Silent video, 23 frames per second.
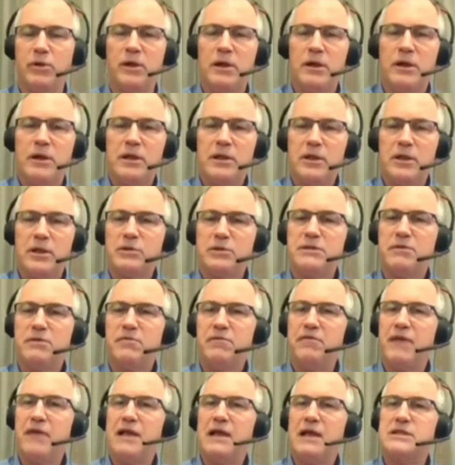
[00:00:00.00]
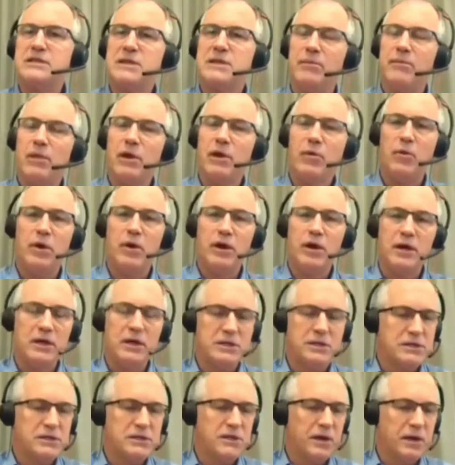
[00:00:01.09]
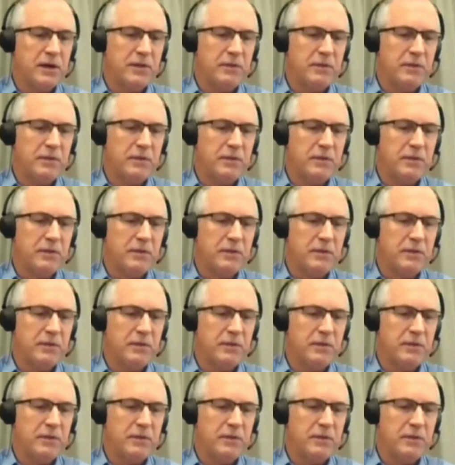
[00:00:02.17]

There were some fairly similar words